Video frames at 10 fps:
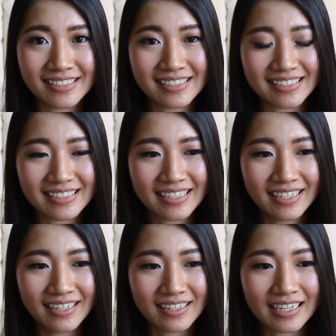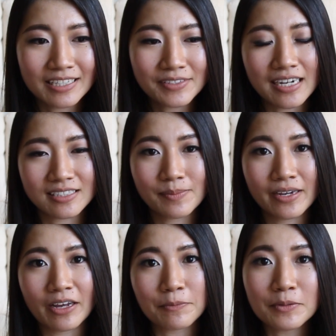she kind of talked
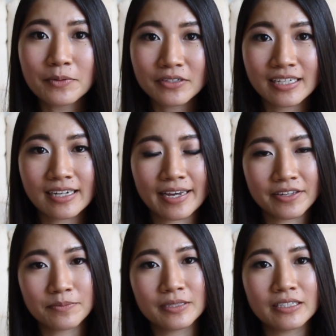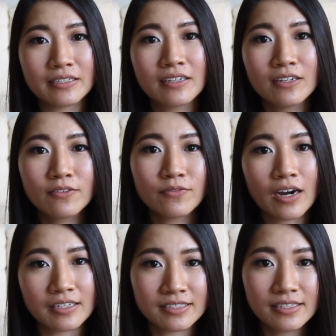about how people can either be
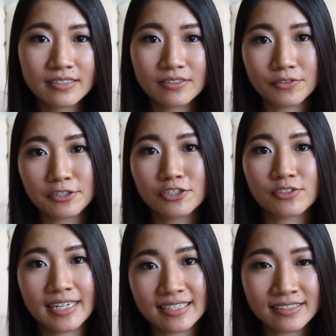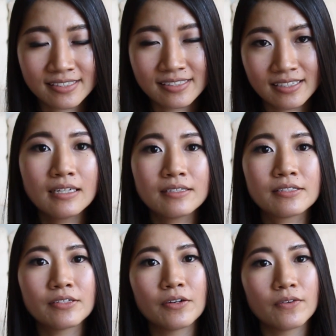faucets or drains.
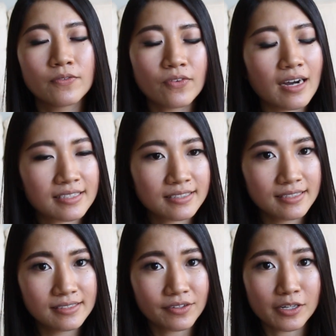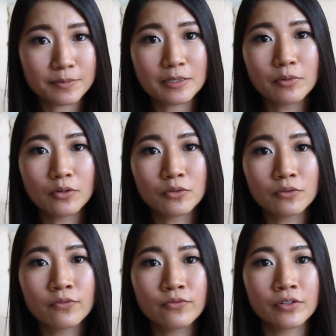So faucets are people
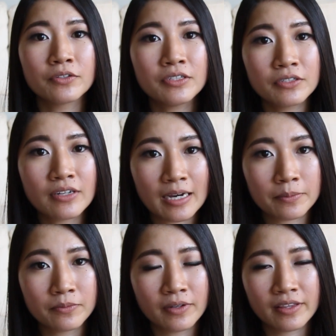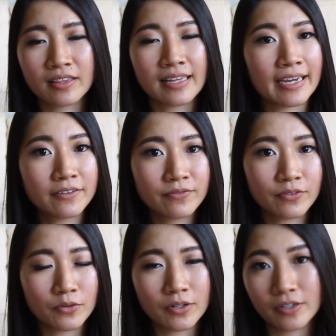who fill you up with life,
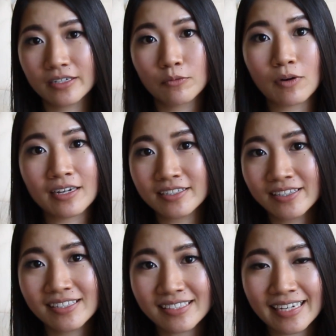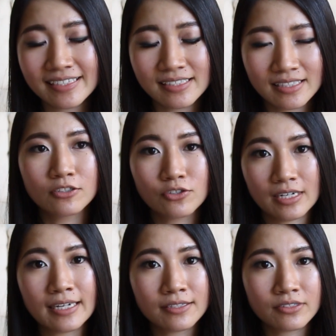or water in this case.
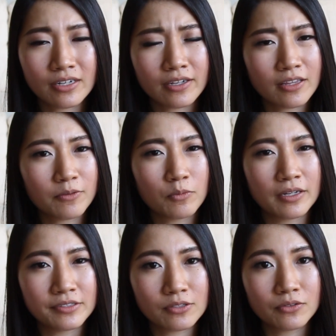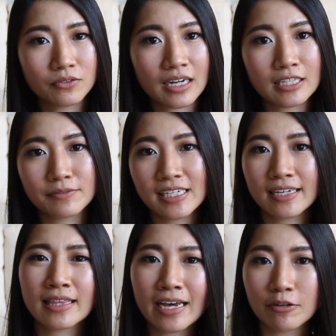Drains are the ones who kind of
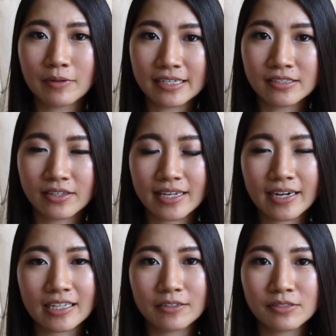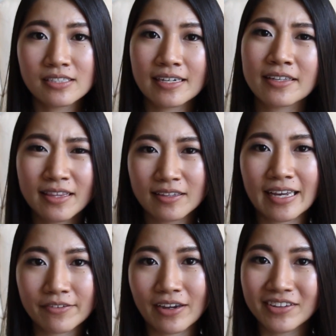take that away, so they kind of suck the
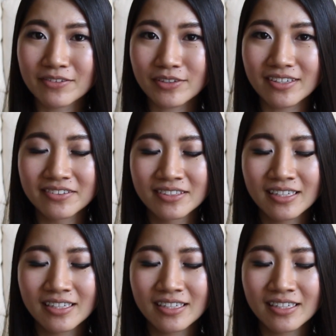life out of you.